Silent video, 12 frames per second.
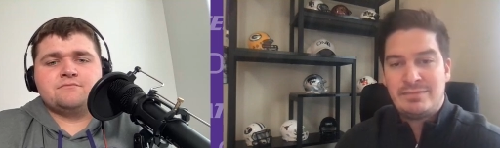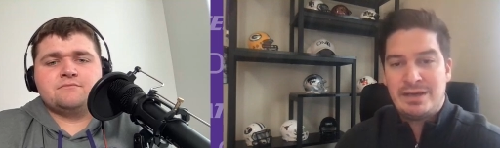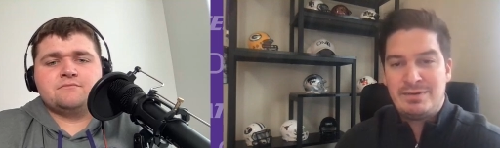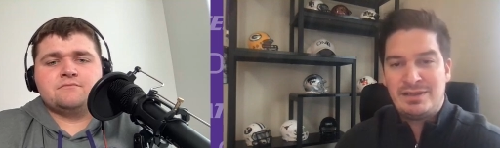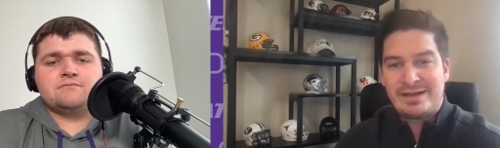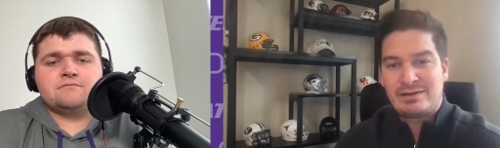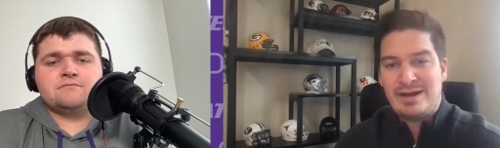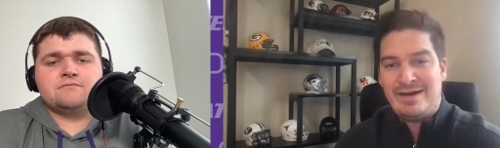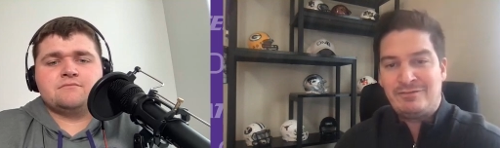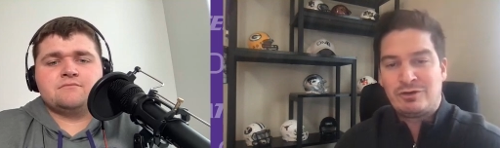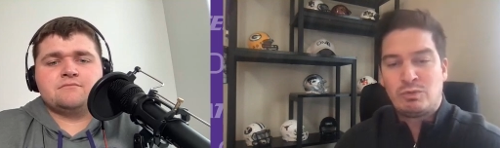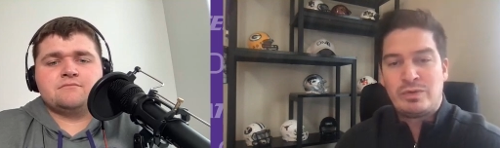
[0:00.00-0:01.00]
Speaker 1: Maybe like
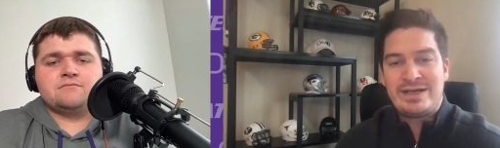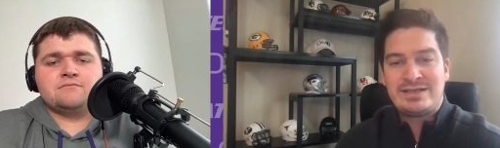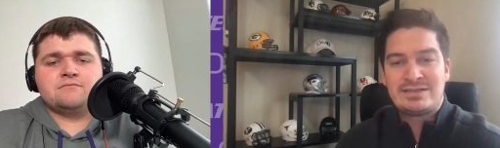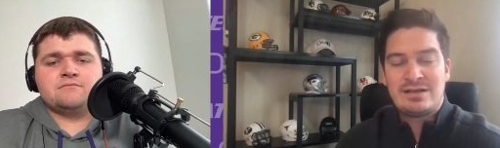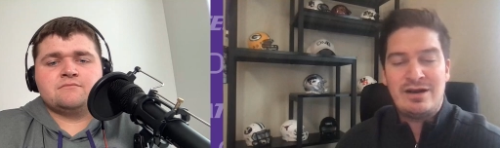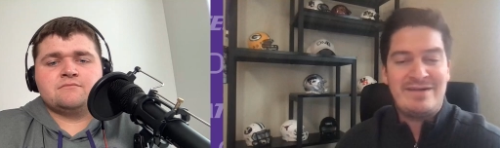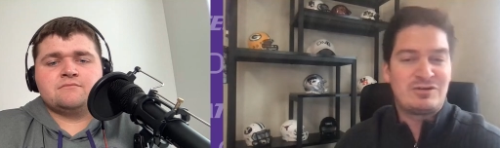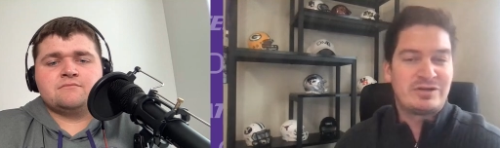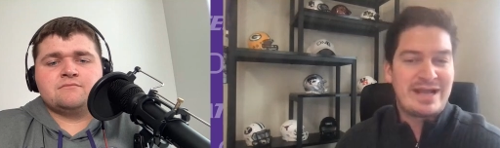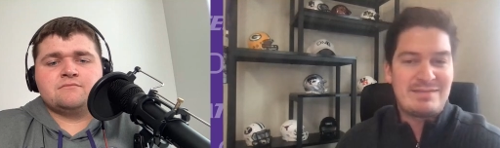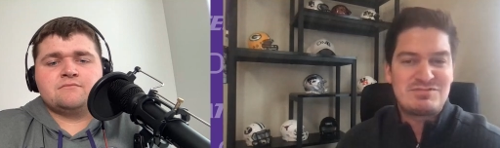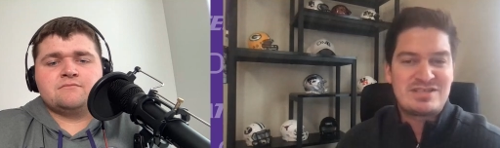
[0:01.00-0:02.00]
after week or after
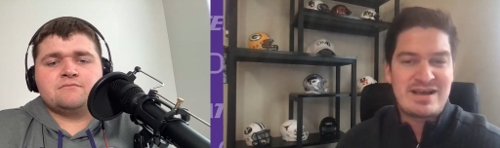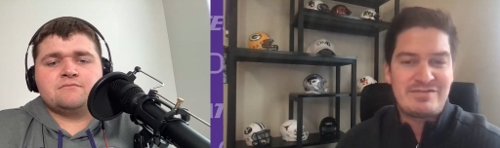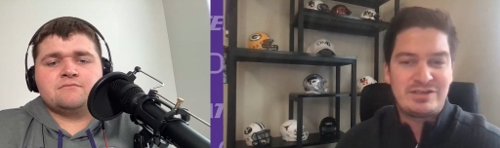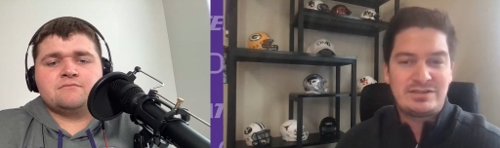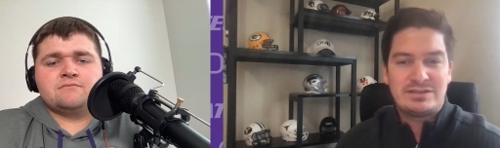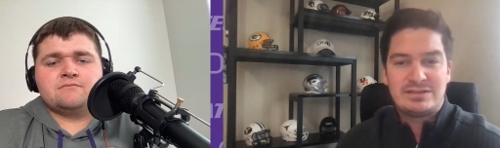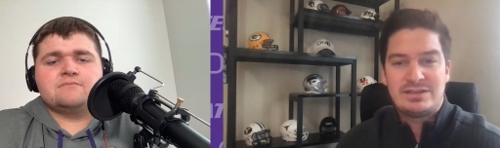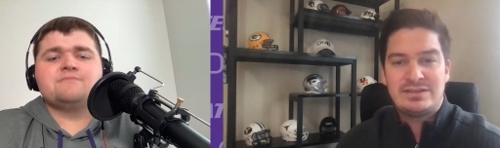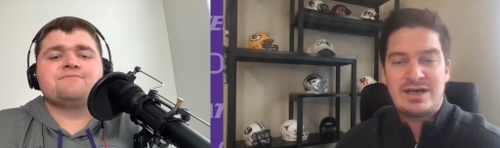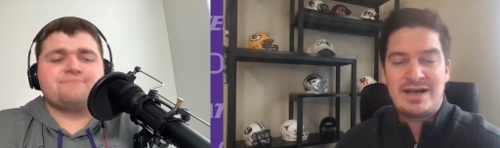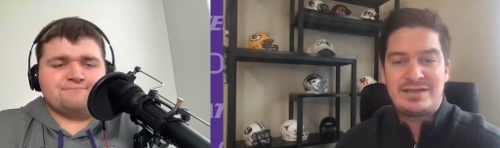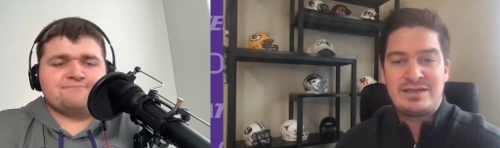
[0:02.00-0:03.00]
game 7
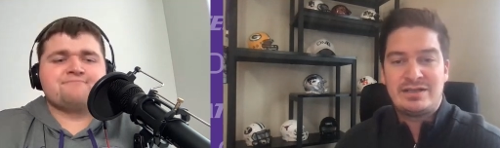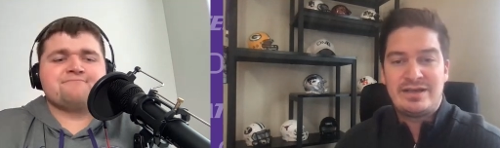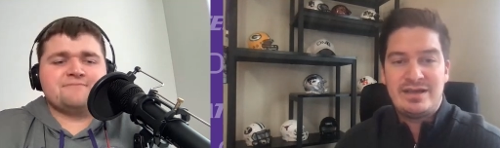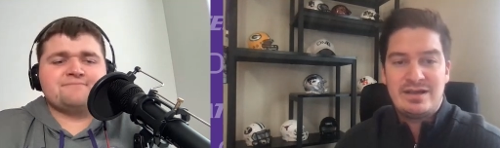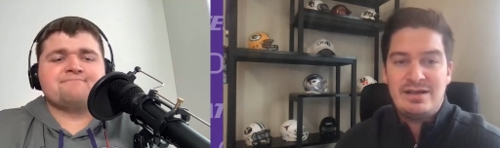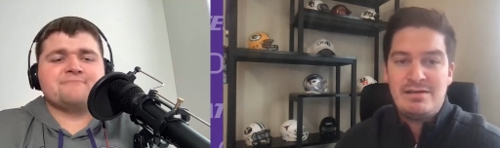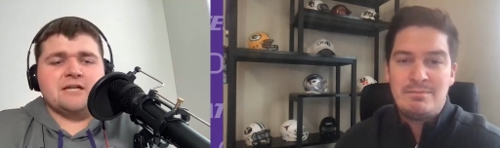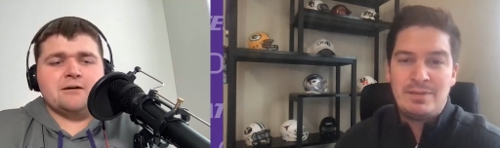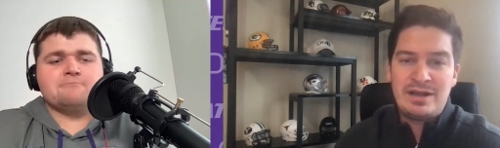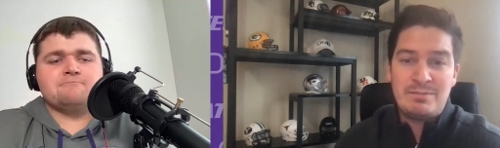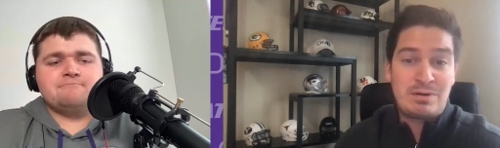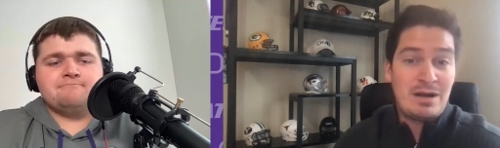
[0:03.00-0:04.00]
ideally.
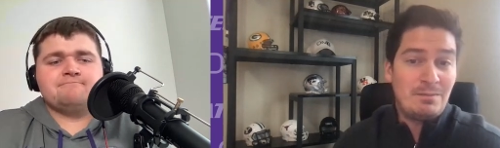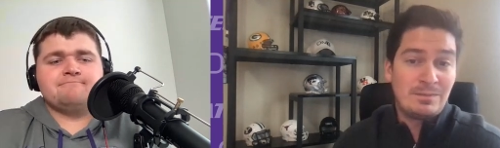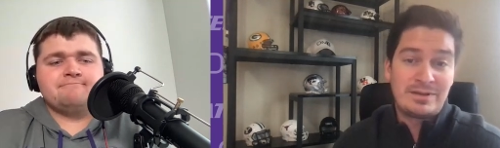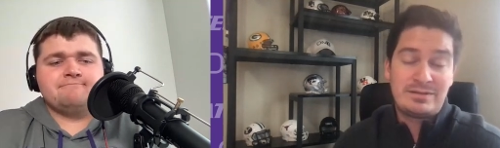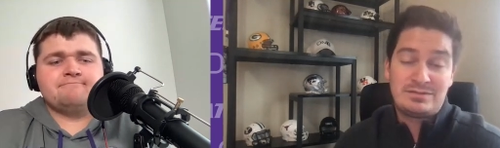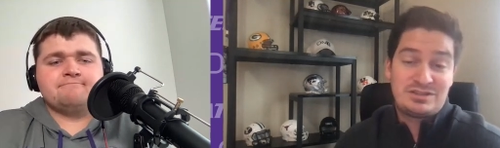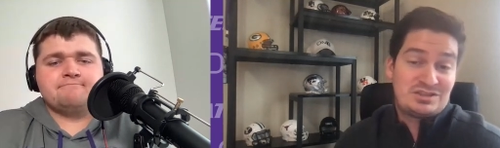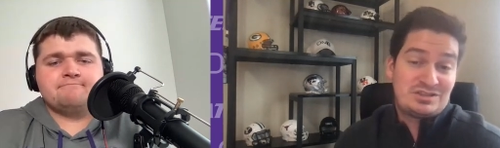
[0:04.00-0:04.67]
But it probably